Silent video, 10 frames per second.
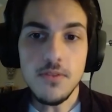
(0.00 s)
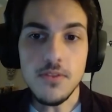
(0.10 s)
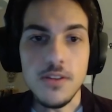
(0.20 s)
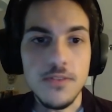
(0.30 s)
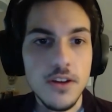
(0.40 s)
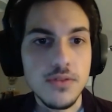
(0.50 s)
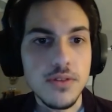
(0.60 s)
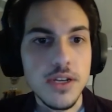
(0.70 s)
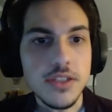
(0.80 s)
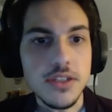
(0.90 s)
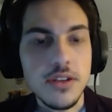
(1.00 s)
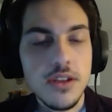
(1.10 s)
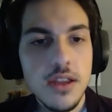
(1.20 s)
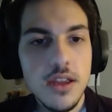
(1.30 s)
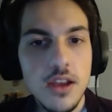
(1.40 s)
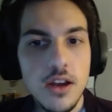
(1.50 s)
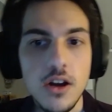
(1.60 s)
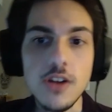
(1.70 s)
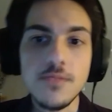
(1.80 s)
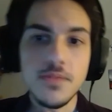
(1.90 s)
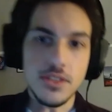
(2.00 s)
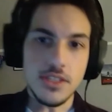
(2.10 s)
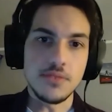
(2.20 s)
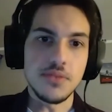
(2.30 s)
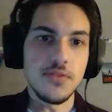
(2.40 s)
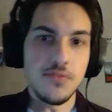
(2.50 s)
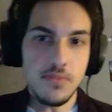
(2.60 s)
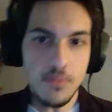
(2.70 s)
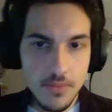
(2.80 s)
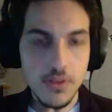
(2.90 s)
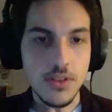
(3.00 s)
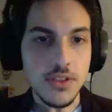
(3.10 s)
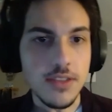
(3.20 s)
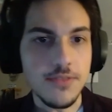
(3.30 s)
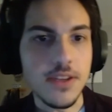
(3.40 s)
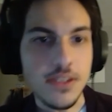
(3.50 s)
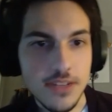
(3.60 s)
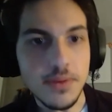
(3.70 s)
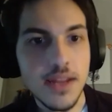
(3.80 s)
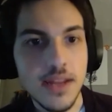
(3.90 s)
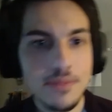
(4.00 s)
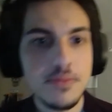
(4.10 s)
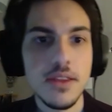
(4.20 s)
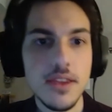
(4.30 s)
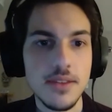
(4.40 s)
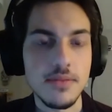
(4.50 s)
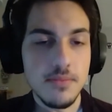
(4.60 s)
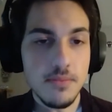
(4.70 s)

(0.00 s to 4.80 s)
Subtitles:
a final question, obviously with lots of the things that have been happening in